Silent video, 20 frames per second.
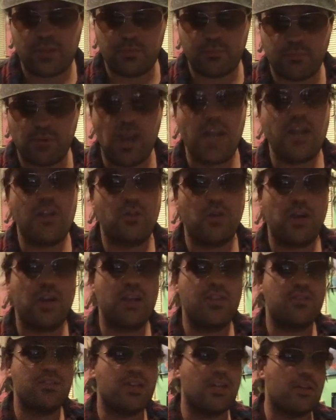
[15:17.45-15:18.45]
Bryan
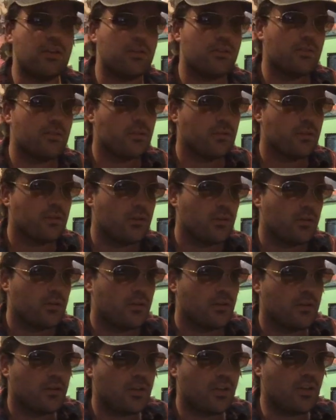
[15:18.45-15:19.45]
Cranston,
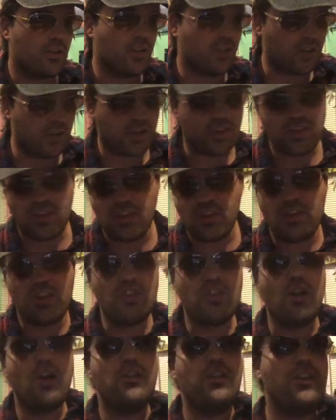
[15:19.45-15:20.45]
because he, he's
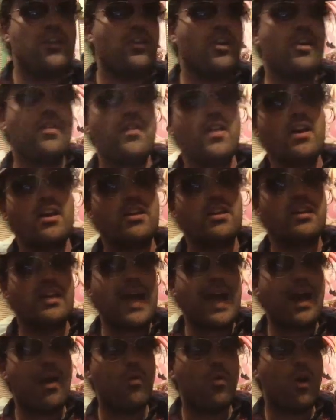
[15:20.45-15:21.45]
he's on he's on the
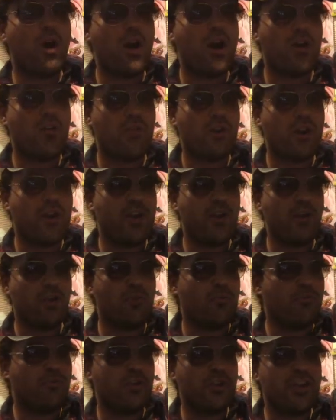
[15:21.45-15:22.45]
catwalk right or the
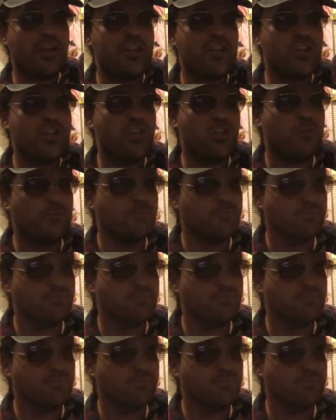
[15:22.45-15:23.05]
bridge.